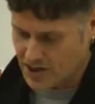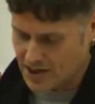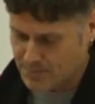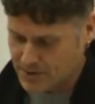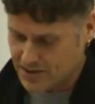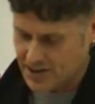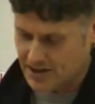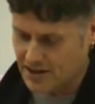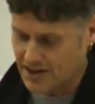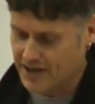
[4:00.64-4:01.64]
really
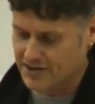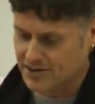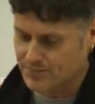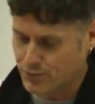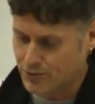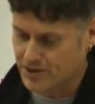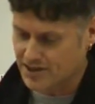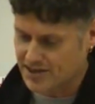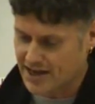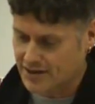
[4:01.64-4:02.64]
appreciated the letter of support that
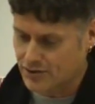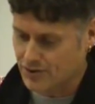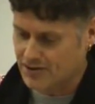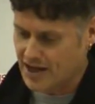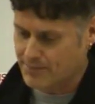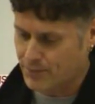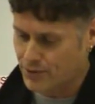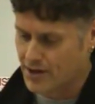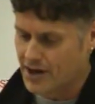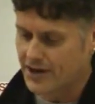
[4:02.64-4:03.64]
he sent to our
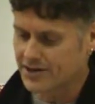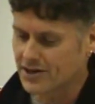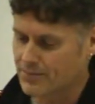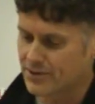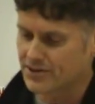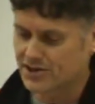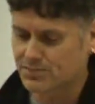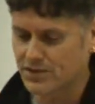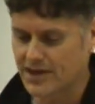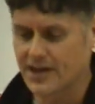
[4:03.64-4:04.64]
depot and is up on
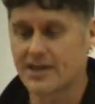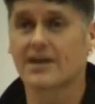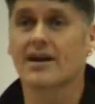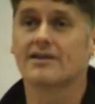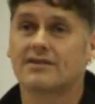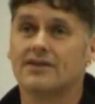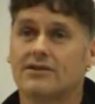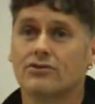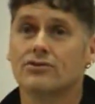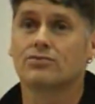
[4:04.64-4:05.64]
display in the
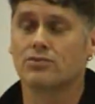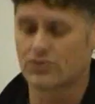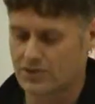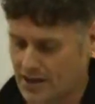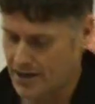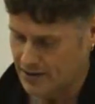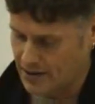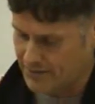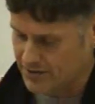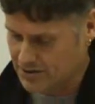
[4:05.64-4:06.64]
canteen notice board in
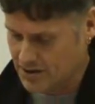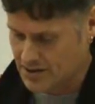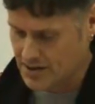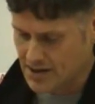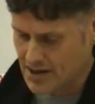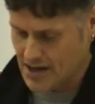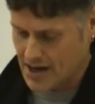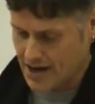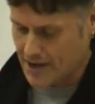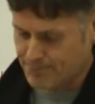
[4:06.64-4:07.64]
Livingston.
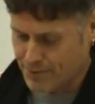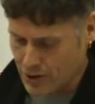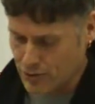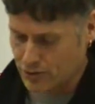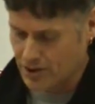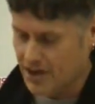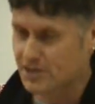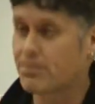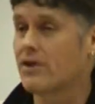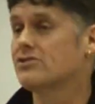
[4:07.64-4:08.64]
And I'm proud
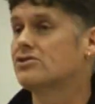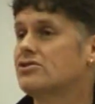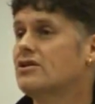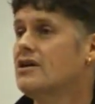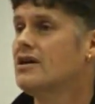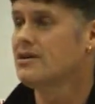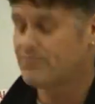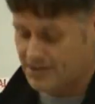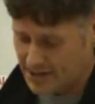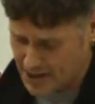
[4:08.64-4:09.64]
as punch to
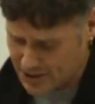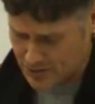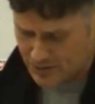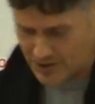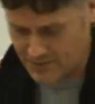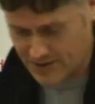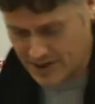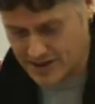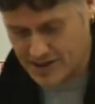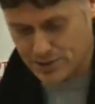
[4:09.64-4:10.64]
be the national
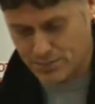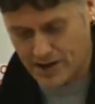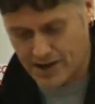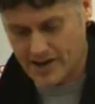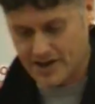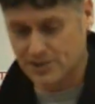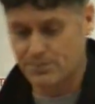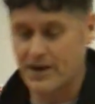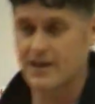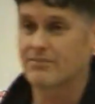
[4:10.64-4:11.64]
convener of this party. I
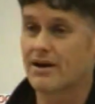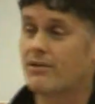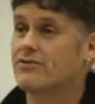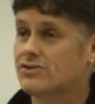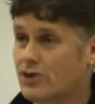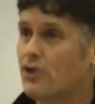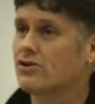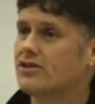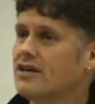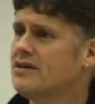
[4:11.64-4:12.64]
spent my month's
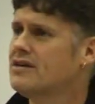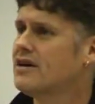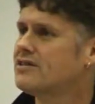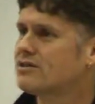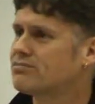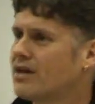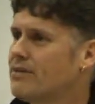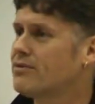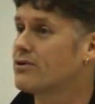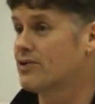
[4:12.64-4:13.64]
holiday in
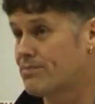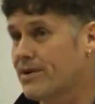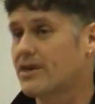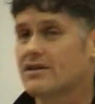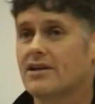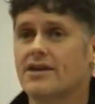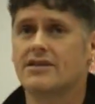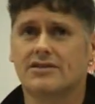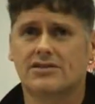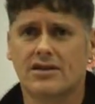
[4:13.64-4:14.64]
September on the picket
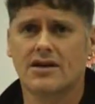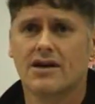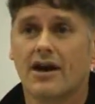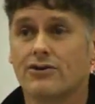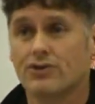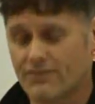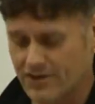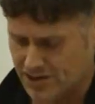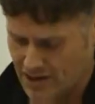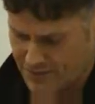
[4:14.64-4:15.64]
lines, at
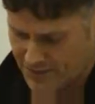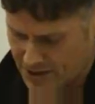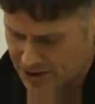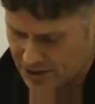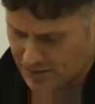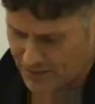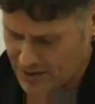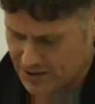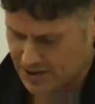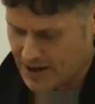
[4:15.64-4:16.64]
university freshers'
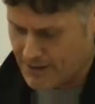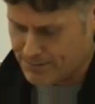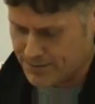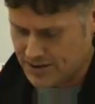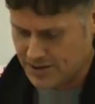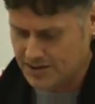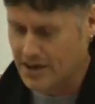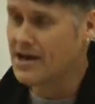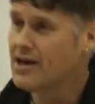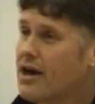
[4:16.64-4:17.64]
fairs, campuses,
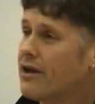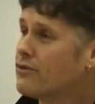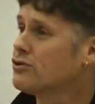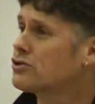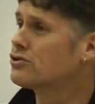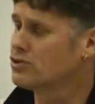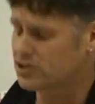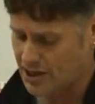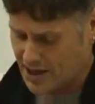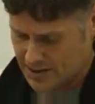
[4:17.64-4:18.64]
and of course
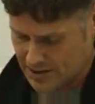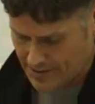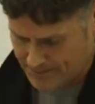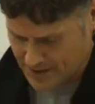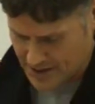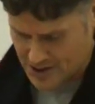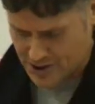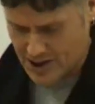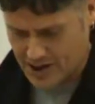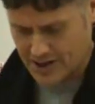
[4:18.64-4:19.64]
doorsteps in
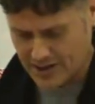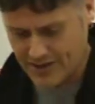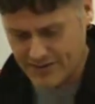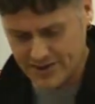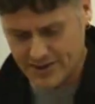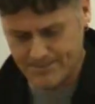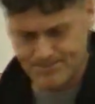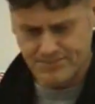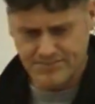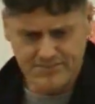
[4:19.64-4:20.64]
Cathcart and Livingston.
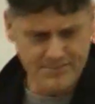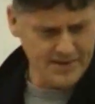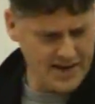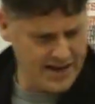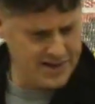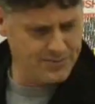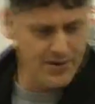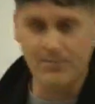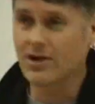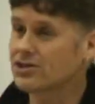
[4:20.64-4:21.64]
And there's
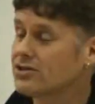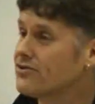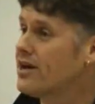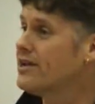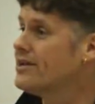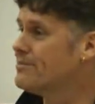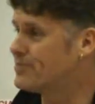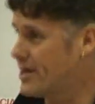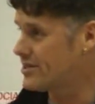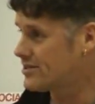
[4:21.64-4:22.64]
been much written in the
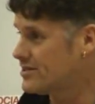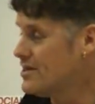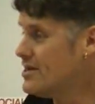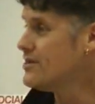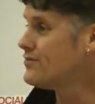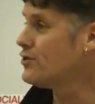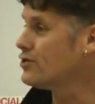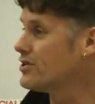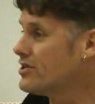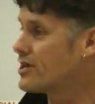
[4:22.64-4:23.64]
press
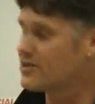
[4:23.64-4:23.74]
following the